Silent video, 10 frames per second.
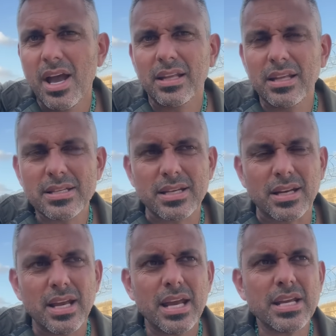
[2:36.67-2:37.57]

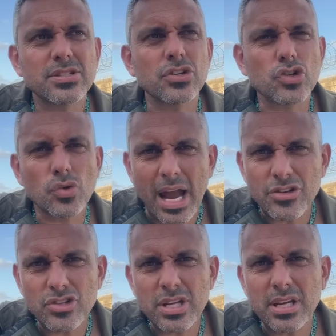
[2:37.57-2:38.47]
listen, it's a
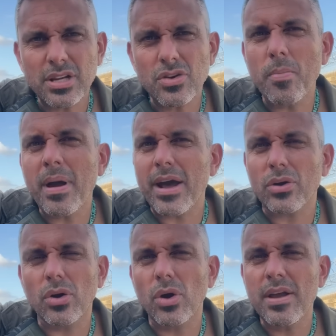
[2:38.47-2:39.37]
tragedy no
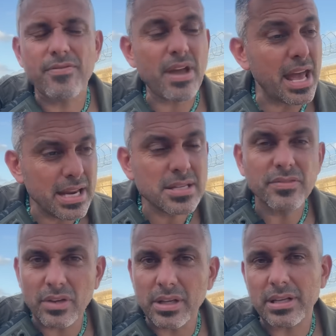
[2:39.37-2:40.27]
matter if any
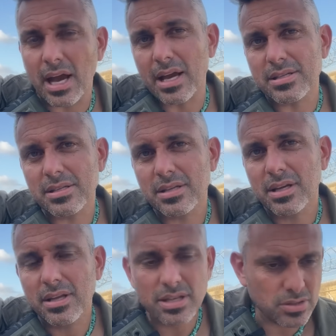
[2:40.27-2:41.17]
civilian dies.
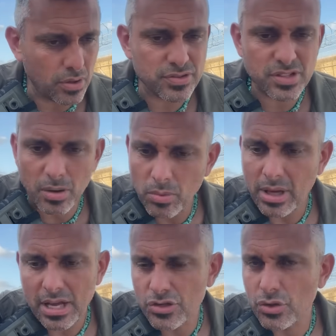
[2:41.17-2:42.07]
So if
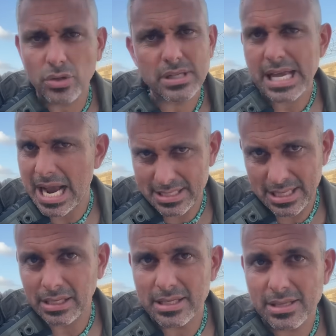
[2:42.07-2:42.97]
a journalist
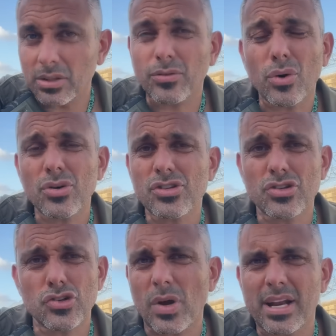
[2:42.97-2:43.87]
accidentally is killed, of course
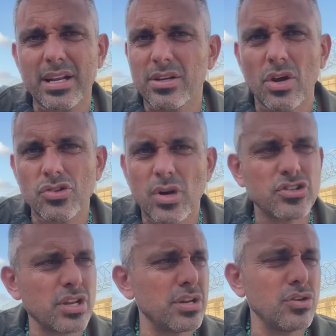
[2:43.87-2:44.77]
it's a
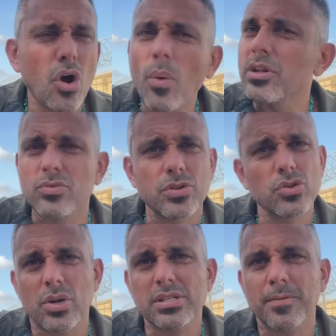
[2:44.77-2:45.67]
tragedy and no one is
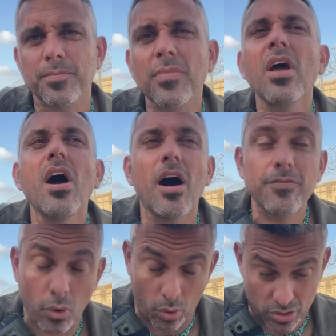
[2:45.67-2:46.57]
rejoicing.
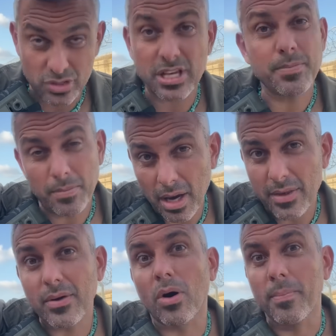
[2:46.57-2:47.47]
Of course, keep in
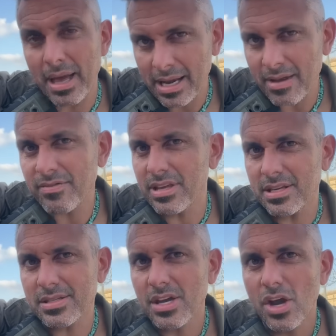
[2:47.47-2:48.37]
mind, there are many of
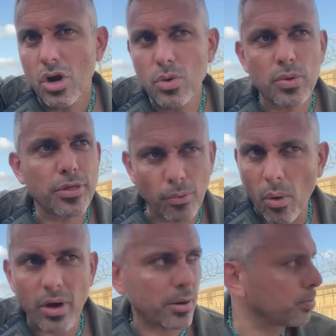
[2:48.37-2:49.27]
these who will
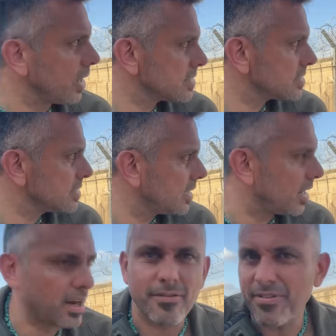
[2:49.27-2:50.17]
throw on a press
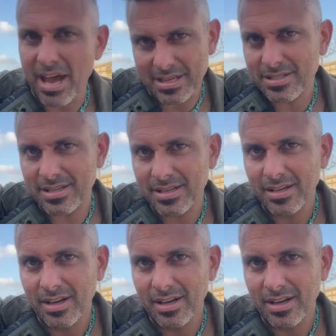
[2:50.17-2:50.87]
vest